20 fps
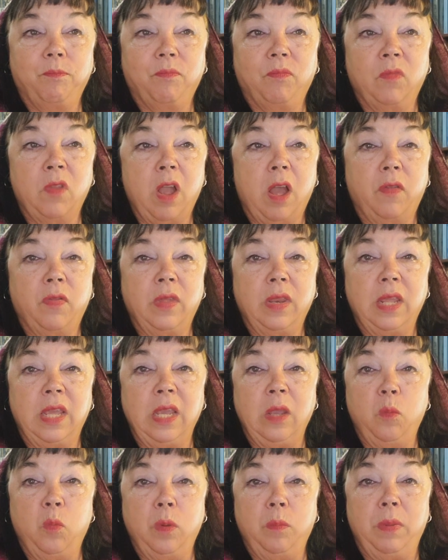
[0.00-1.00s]
Not that
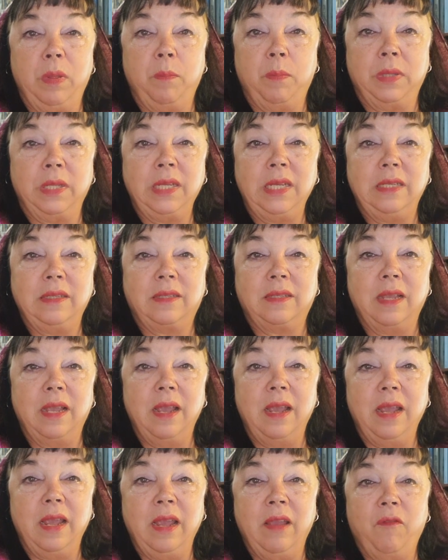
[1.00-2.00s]
he would be pleased
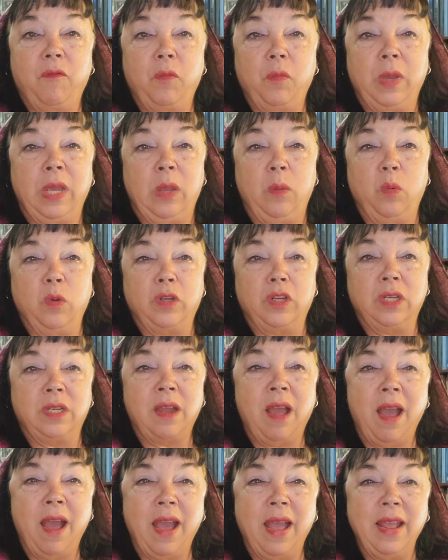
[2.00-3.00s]
if he were to
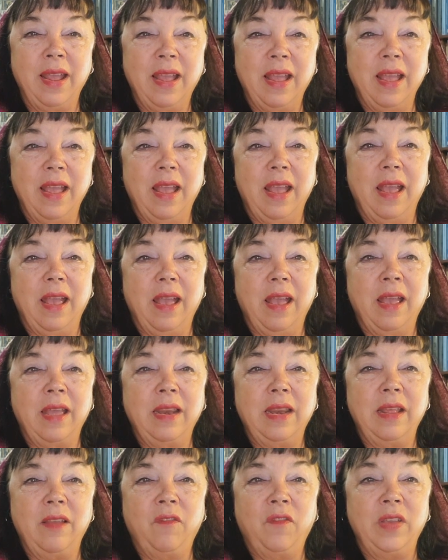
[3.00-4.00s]
die,
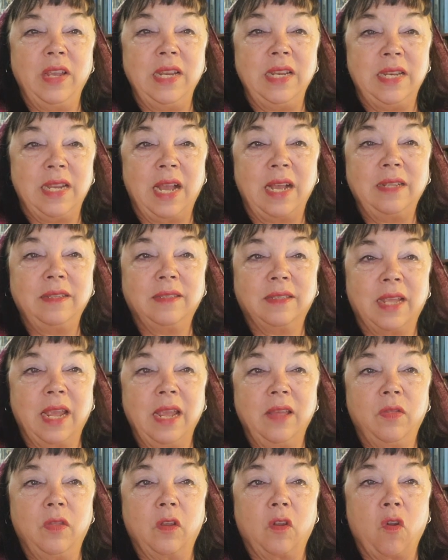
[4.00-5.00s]
and if he does
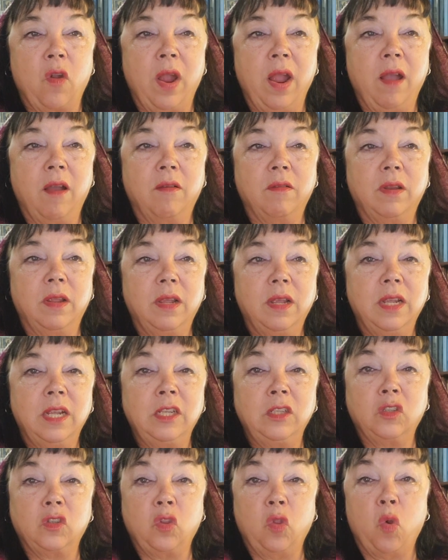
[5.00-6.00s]
gain the crown,
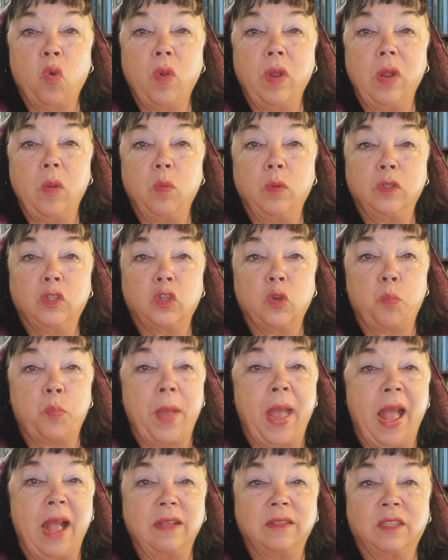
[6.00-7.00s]
his glory will
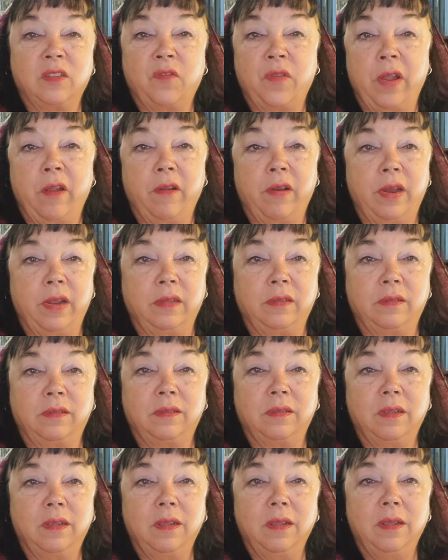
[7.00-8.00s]
surpass
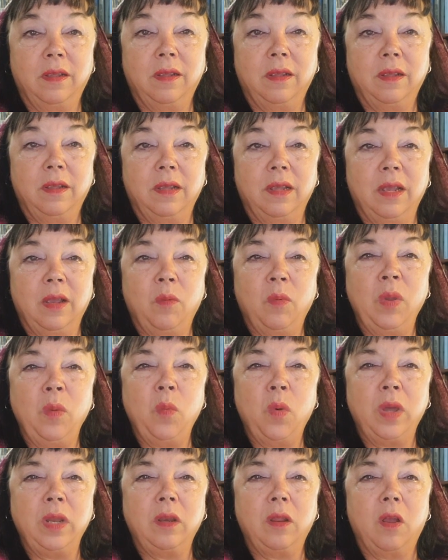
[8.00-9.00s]
Faridun's. We
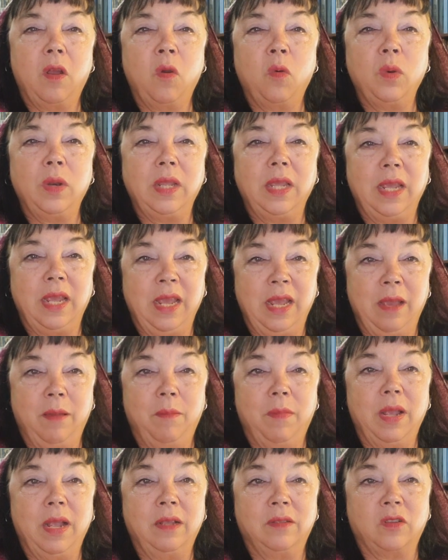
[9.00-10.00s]
want only
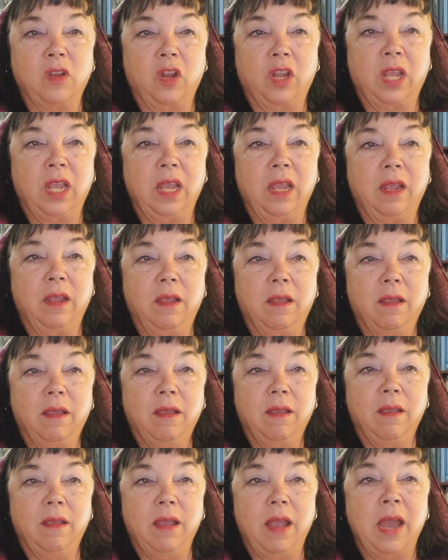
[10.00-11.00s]
him as our king,
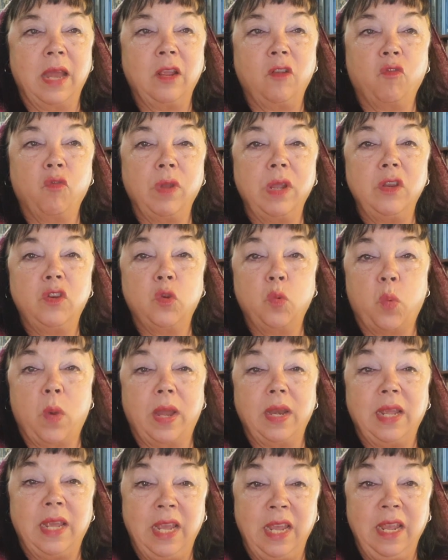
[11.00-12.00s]
and agree to
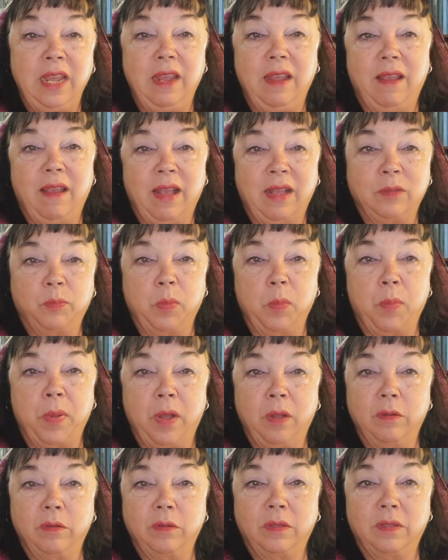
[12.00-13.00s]
what he has
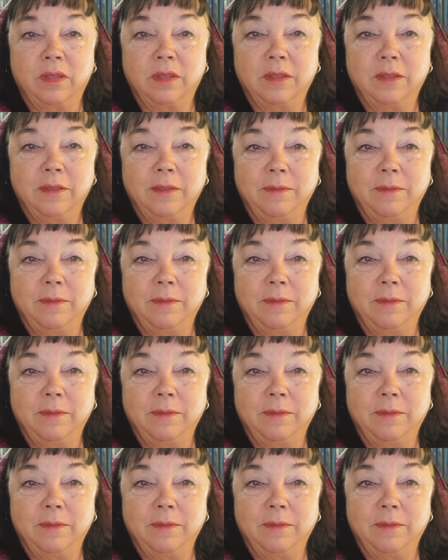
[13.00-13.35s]
proposed.